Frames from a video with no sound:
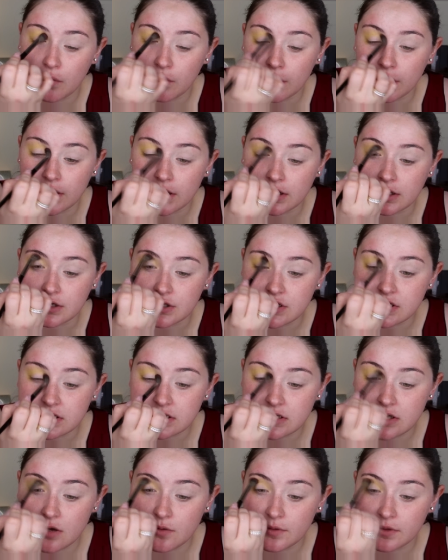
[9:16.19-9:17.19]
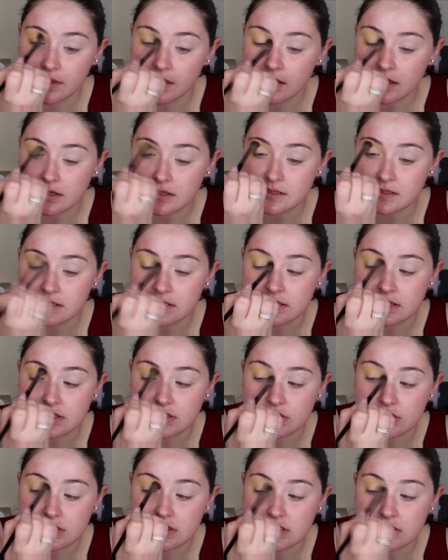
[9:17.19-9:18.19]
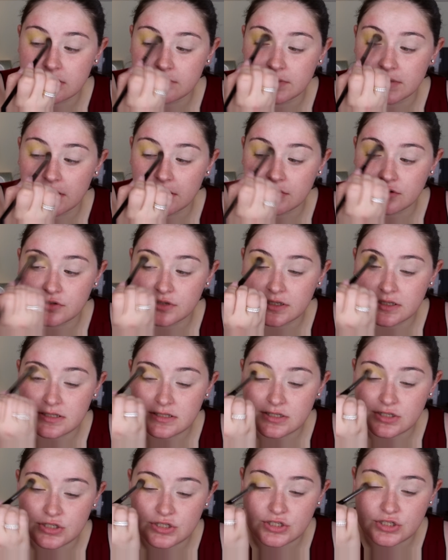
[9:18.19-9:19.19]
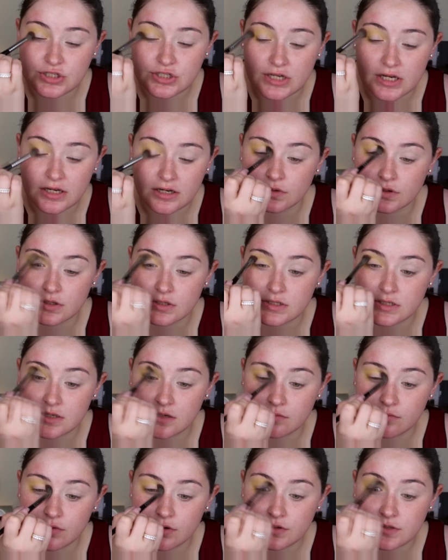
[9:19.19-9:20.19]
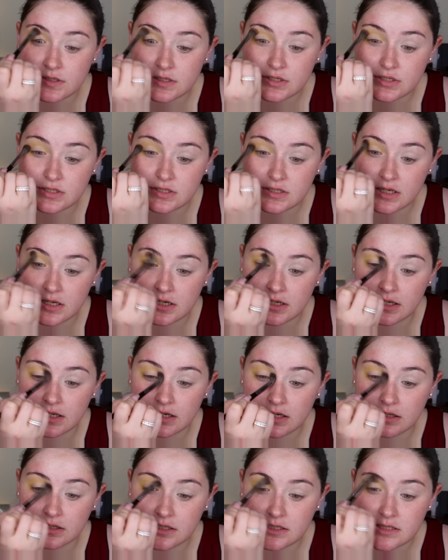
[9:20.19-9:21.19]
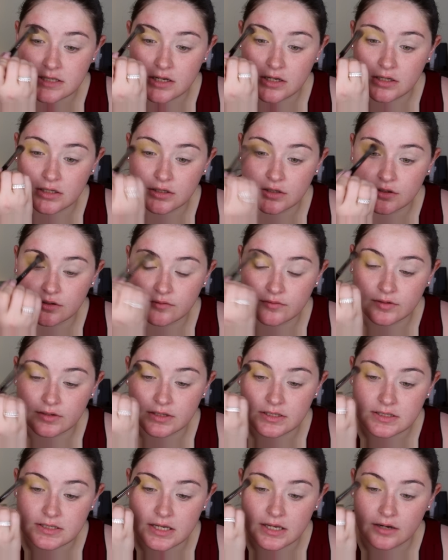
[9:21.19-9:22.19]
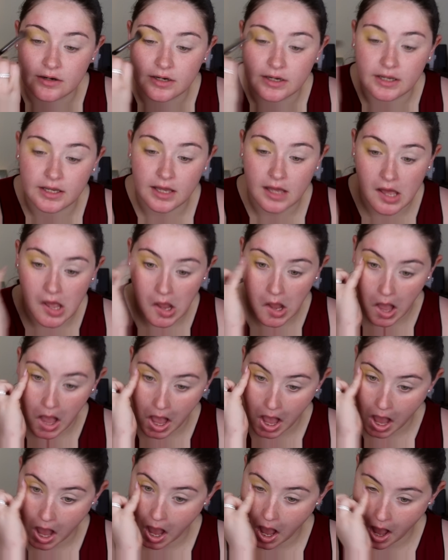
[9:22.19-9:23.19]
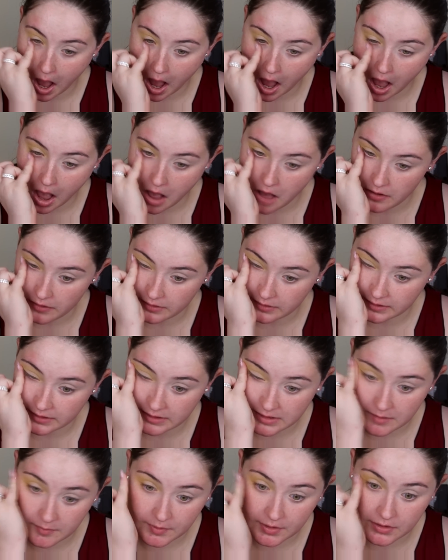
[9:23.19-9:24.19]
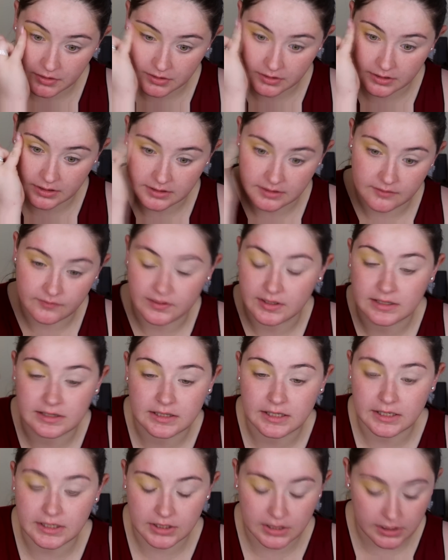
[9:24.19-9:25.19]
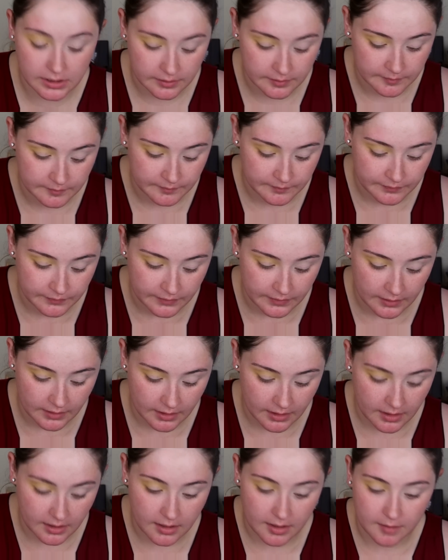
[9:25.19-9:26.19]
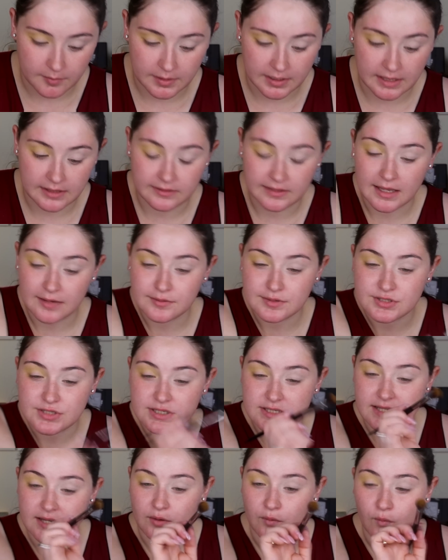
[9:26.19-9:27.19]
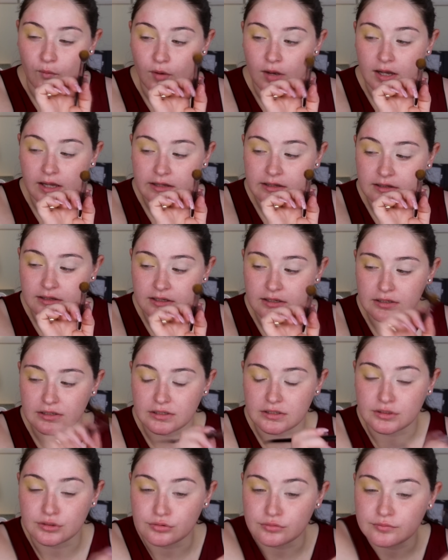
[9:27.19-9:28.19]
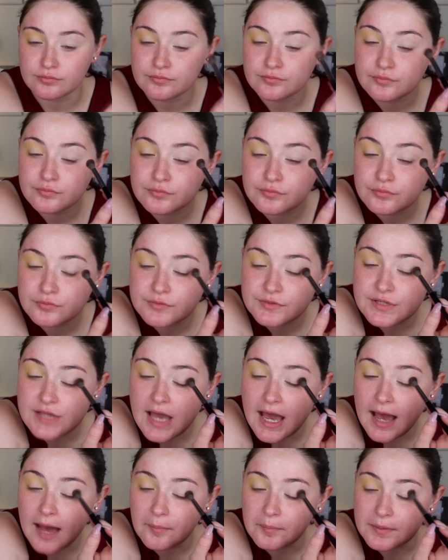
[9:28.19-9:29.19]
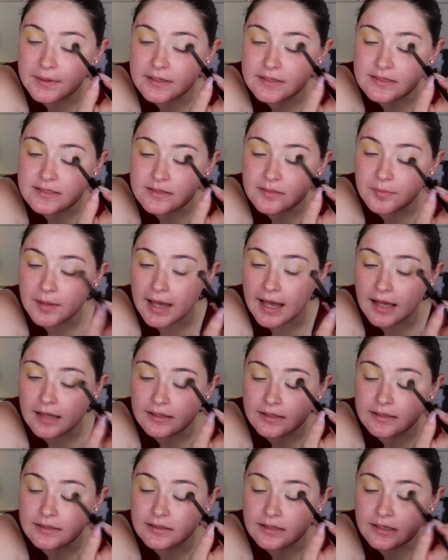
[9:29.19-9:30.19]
We're gonna just go with it because this is just gonna be our transition shade. So I'm mostly just kind of getting this all over this area. I'll clean up underneath of it later. And that was just like one little tap into the palette.